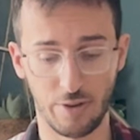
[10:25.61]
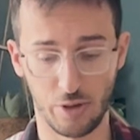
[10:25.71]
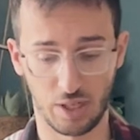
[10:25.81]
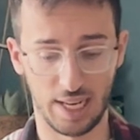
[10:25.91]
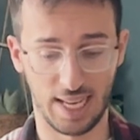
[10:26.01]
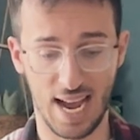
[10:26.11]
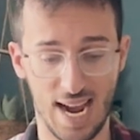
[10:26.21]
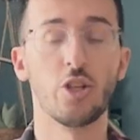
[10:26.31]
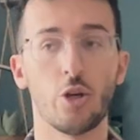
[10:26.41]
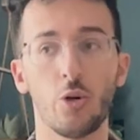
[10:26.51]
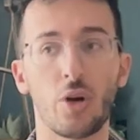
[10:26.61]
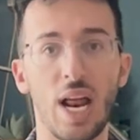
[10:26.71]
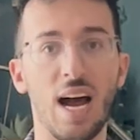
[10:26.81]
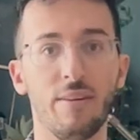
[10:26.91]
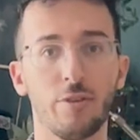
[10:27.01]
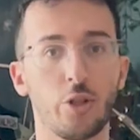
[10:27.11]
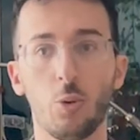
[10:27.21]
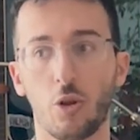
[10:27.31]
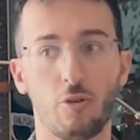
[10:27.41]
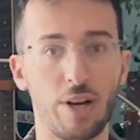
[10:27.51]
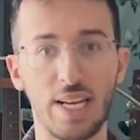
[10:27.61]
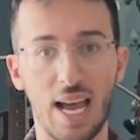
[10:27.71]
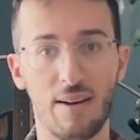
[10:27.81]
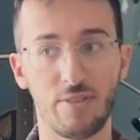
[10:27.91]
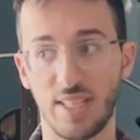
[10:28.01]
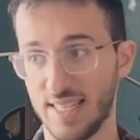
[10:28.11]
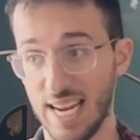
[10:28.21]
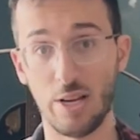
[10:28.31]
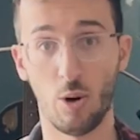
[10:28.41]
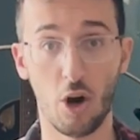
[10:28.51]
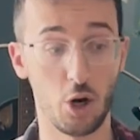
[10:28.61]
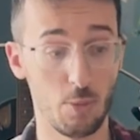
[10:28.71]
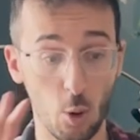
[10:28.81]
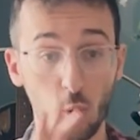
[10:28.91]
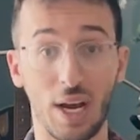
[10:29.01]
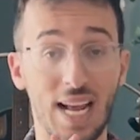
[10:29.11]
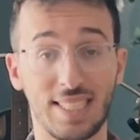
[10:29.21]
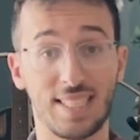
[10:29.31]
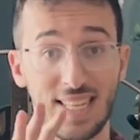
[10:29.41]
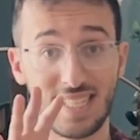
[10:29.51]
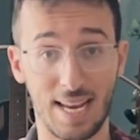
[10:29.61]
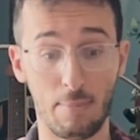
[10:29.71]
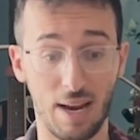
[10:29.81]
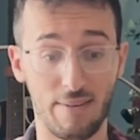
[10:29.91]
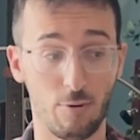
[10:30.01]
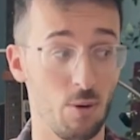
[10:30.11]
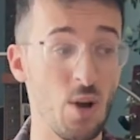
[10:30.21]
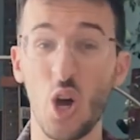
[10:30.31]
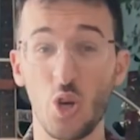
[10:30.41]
You just click add. So you can have 2 or 3 canvases in your home, all connected to the same platform.